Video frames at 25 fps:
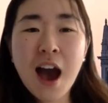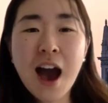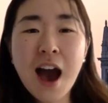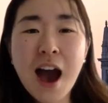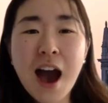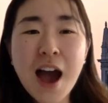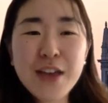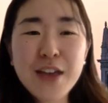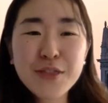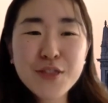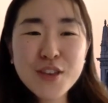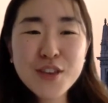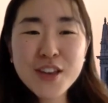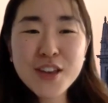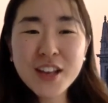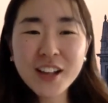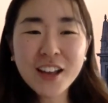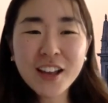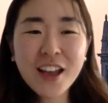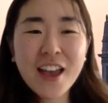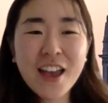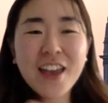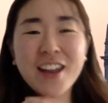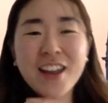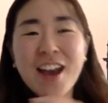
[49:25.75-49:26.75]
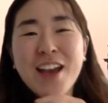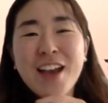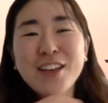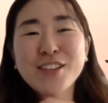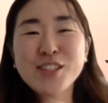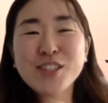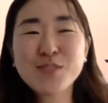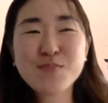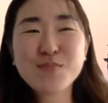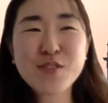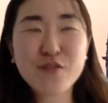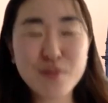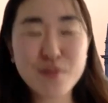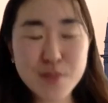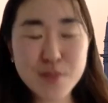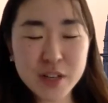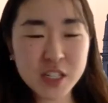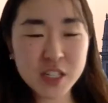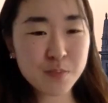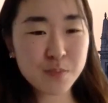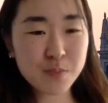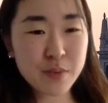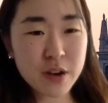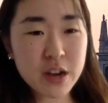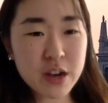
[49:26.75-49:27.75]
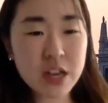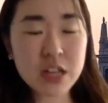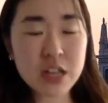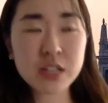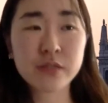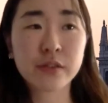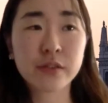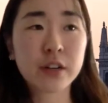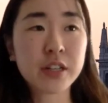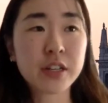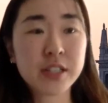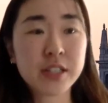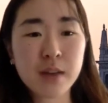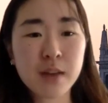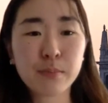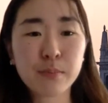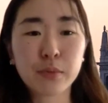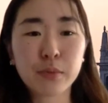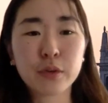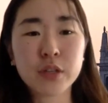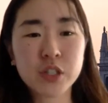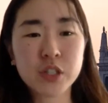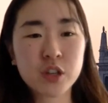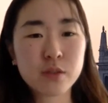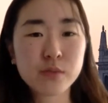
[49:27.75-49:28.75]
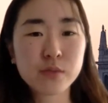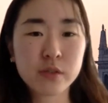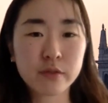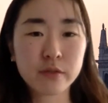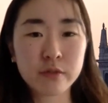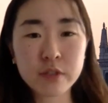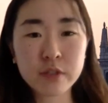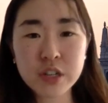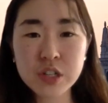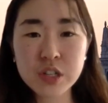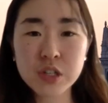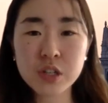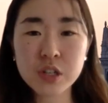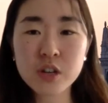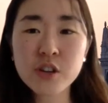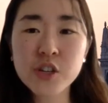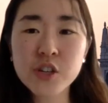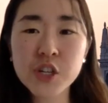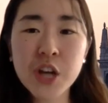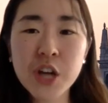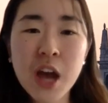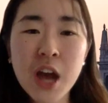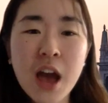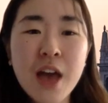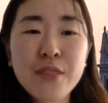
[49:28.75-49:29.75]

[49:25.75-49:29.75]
I think, and I could speak from experience, for example, in terms of research,